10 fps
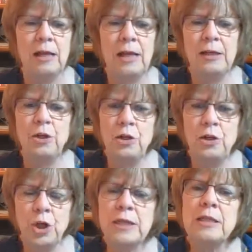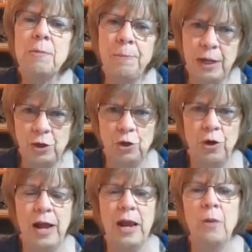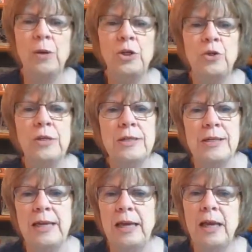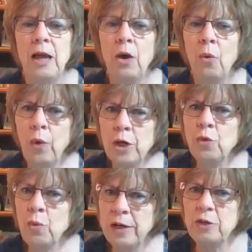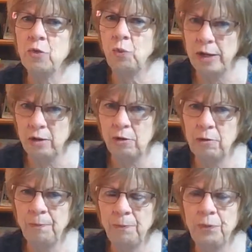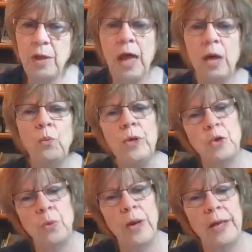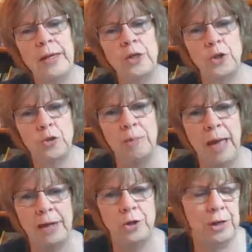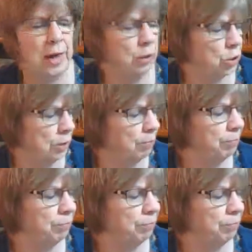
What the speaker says: like just the picture, and I want you to see which one is real and which one is your imagination.